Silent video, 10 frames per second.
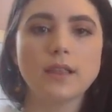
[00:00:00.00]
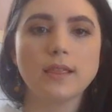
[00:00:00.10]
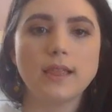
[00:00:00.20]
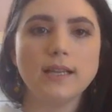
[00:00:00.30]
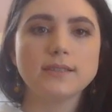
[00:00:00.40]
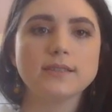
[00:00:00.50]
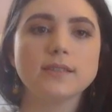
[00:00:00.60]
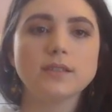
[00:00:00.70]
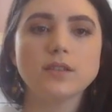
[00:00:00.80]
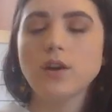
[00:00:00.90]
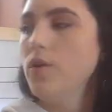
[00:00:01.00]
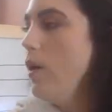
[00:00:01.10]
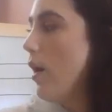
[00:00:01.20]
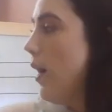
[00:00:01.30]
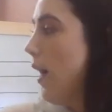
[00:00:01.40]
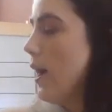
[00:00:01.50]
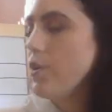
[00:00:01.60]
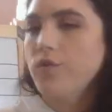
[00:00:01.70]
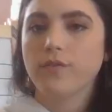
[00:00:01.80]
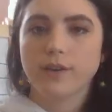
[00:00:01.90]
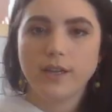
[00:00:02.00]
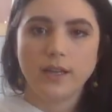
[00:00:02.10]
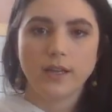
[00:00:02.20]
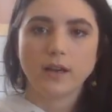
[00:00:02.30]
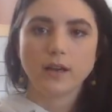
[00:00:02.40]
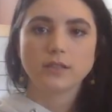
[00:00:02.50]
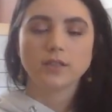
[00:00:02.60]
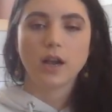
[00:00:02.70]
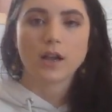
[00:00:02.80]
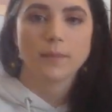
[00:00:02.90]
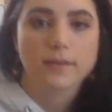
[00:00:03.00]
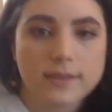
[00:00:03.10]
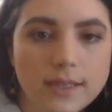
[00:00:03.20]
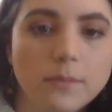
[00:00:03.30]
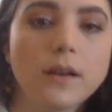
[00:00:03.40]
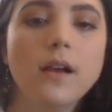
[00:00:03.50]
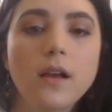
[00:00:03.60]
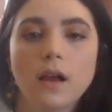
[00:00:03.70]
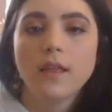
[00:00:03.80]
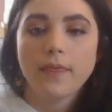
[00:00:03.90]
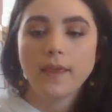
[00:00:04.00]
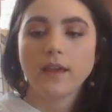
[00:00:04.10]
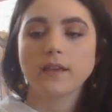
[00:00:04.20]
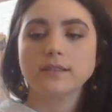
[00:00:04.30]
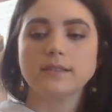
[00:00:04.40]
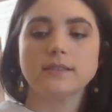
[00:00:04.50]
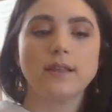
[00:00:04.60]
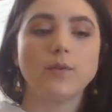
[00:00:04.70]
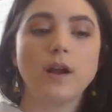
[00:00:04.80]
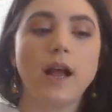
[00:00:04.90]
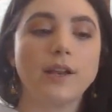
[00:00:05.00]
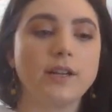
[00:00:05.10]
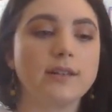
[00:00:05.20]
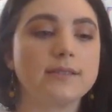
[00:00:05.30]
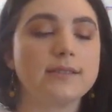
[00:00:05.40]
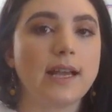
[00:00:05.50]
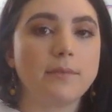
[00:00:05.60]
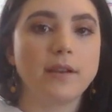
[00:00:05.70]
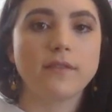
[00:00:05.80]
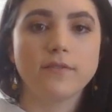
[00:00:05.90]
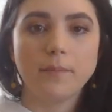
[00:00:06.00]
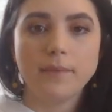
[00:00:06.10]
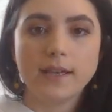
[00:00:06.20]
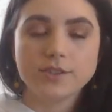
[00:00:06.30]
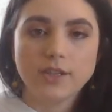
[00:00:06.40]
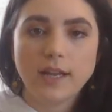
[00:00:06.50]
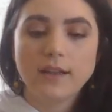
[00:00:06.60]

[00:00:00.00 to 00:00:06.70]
Let's go on over here and talk about some things that were on your assignment from yesterday.